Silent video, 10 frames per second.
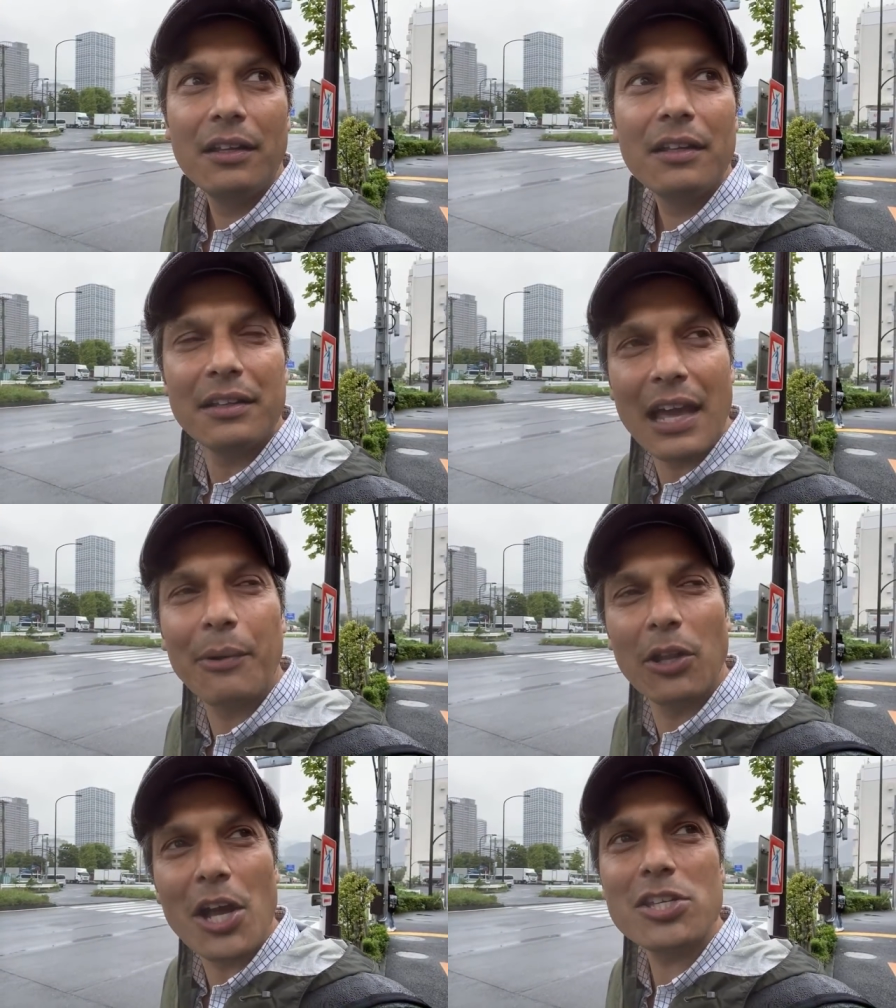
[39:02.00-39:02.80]
Yeah, we
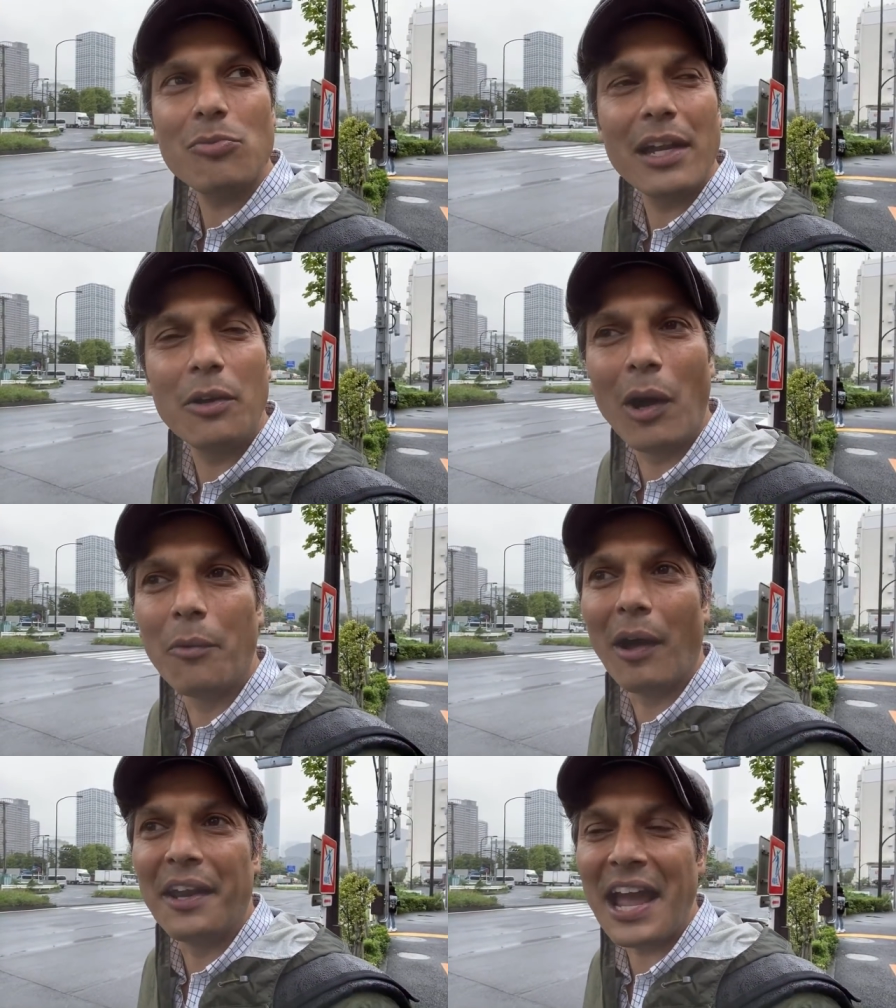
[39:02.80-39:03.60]
lost one and won
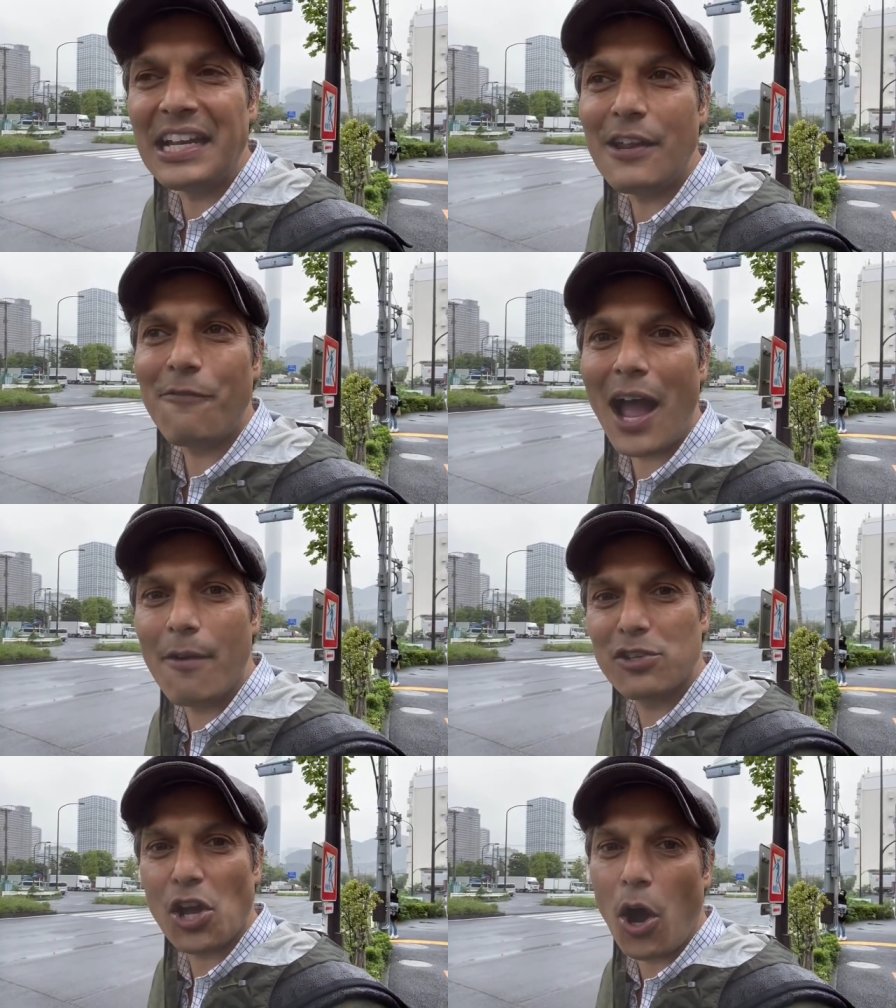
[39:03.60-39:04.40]
one. 95
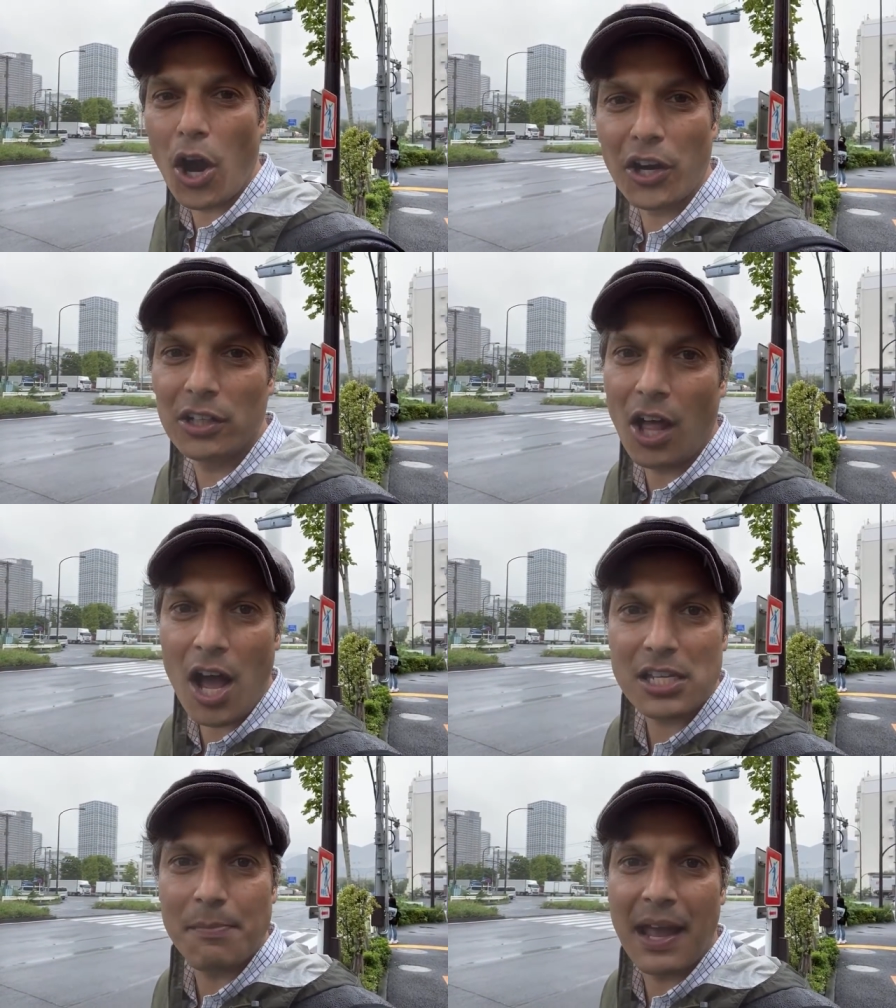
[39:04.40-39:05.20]
was a hard
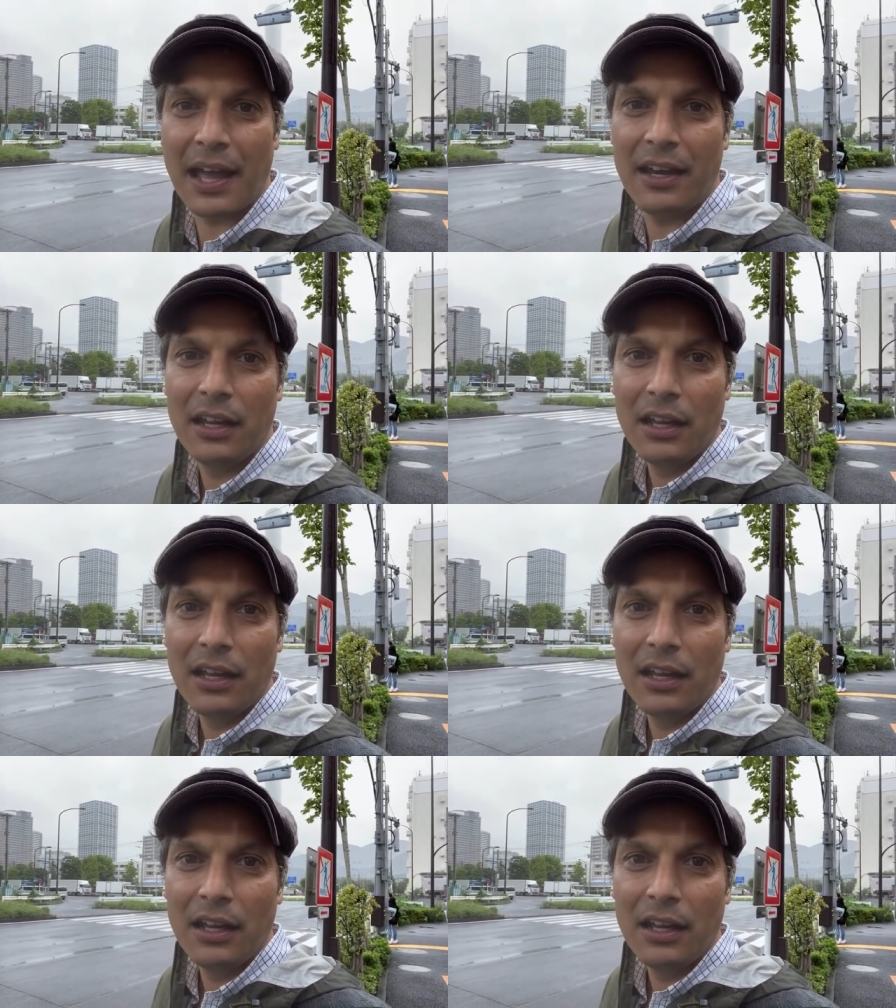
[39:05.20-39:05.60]
loss, man.